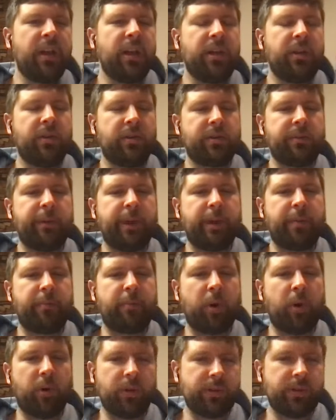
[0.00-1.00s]
You are to make
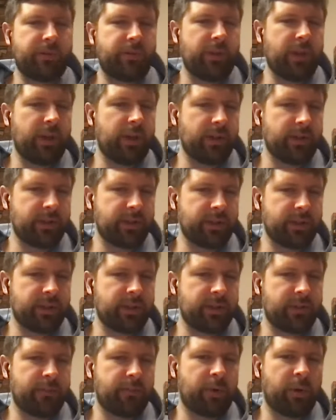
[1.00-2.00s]
poles for the
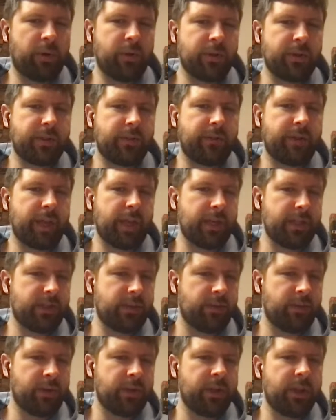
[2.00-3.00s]
altars, poles of
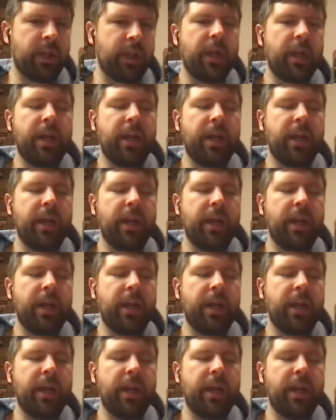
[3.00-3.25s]
acacia wood,